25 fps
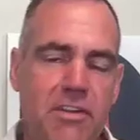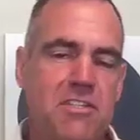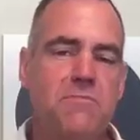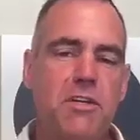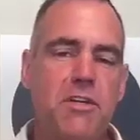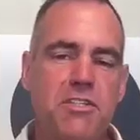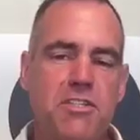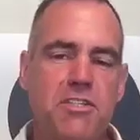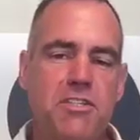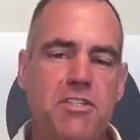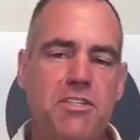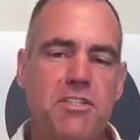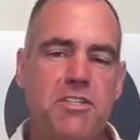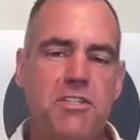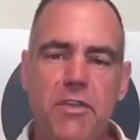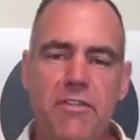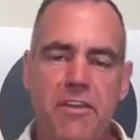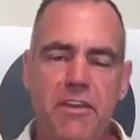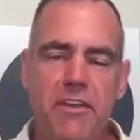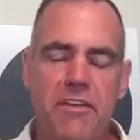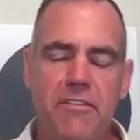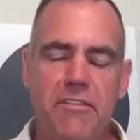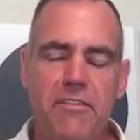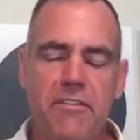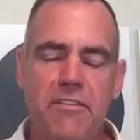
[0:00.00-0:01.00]
of us as much
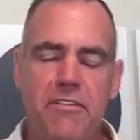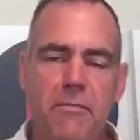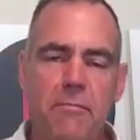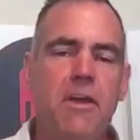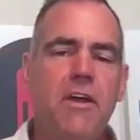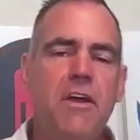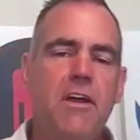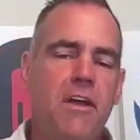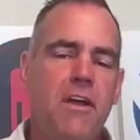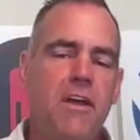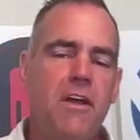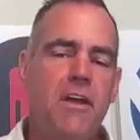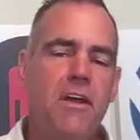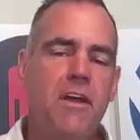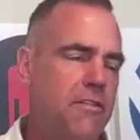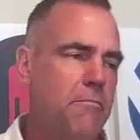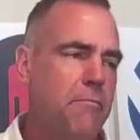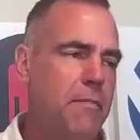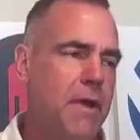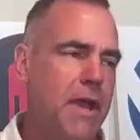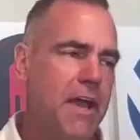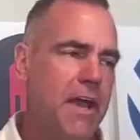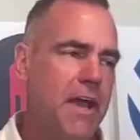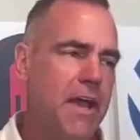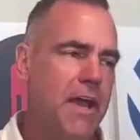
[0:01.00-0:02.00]
as we think of them.
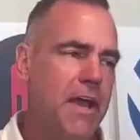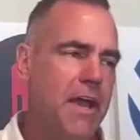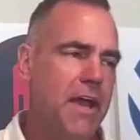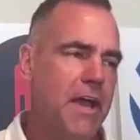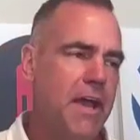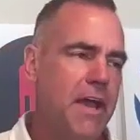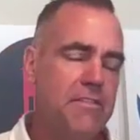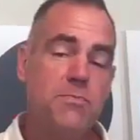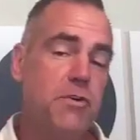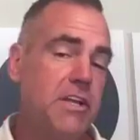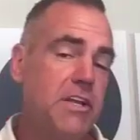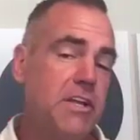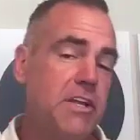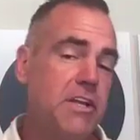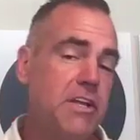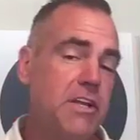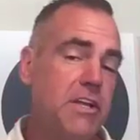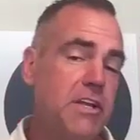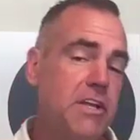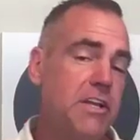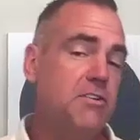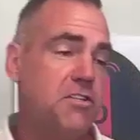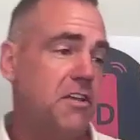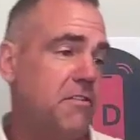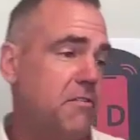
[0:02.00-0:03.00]
The math is
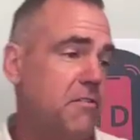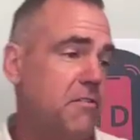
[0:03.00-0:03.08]
pretty